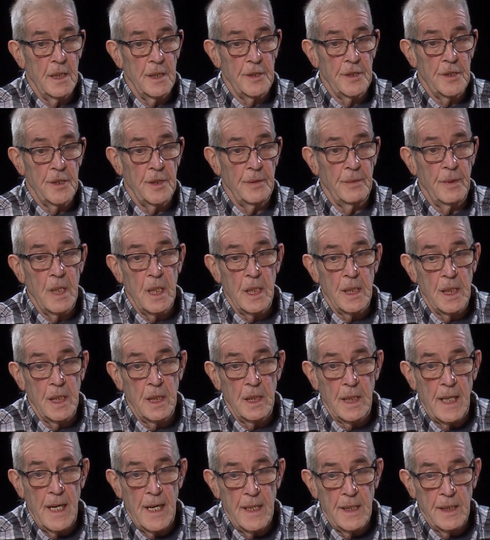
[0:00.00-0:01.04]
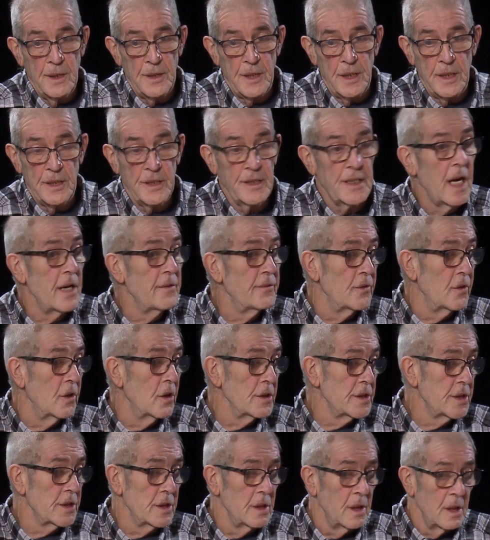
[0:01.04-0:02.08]
Shawana and
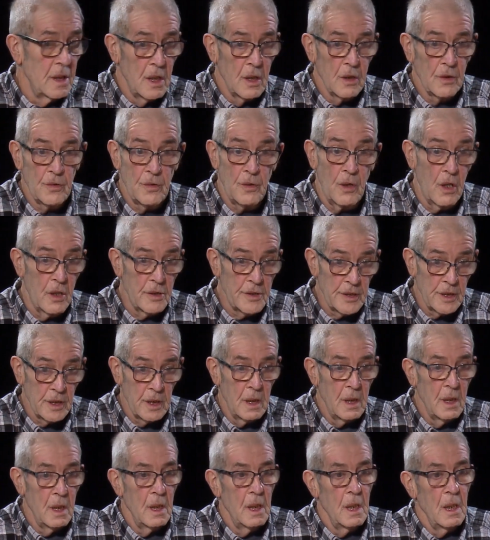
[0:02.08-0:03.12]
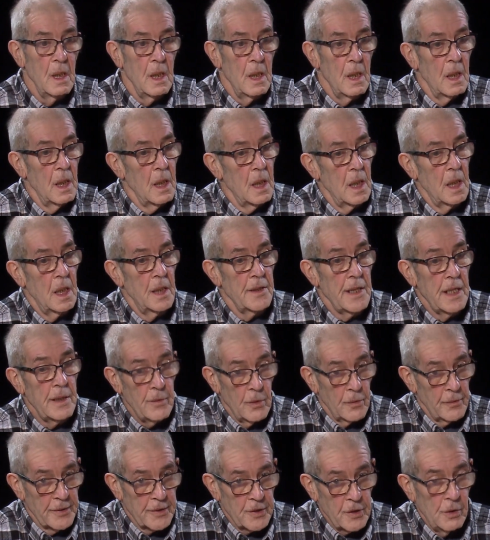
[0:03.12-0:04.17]
Stavros Cross, they
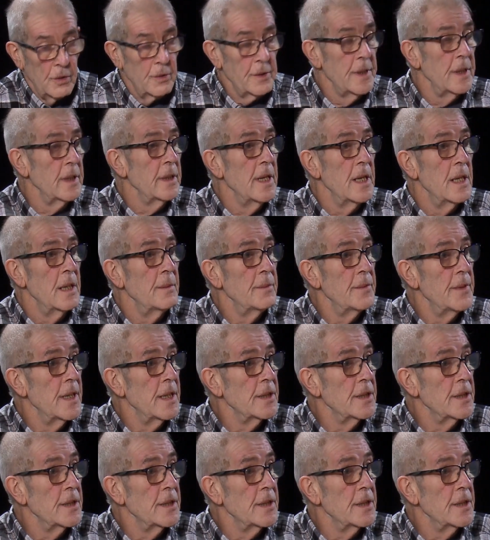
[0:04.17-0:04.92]
were recording their